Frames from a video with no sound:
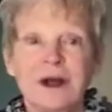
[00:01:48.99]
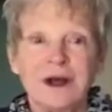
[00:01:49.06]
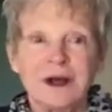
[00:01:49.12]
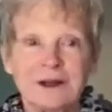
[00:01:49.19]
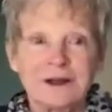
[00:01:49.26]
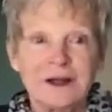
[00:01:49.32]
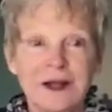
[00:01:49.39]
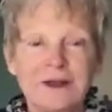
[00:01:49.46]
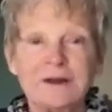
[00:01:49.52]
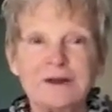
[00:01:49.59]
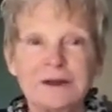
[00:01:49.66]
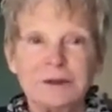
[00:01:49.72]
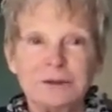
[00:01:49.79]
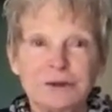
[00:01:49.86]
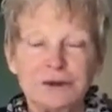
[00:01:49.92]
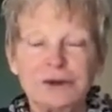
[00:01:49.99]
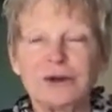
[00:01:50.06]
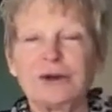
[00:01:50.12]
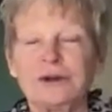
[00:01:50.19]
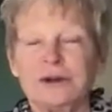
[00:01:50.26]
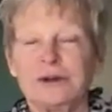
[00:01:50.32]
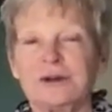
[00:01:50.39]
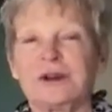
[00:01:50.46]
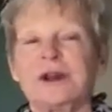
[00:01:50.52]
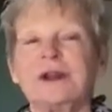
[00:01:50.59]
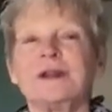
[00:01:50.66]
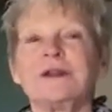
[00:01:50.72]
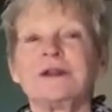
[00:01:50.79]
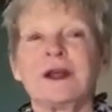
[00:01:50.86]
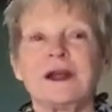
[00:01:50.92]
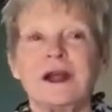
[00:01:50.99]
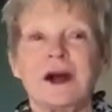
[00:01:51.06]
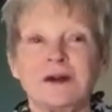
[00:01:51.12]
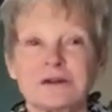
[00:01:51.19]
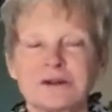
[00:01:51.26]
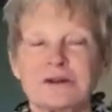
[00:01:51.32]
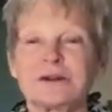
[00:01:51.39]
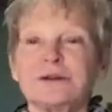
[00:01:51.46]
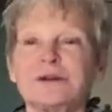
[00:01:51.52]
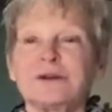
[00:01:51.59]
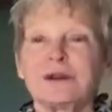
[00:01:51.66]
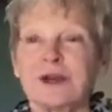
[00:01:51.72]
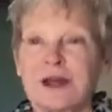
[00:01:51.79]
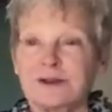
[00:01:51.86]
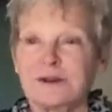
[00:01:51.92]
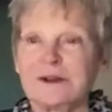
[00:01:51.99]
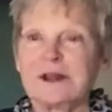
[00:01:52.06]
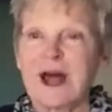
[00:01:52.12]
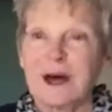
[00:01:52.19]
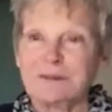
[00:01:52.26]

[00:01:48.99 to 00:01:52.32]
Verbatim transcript: and now in the maturity, they are still still friends.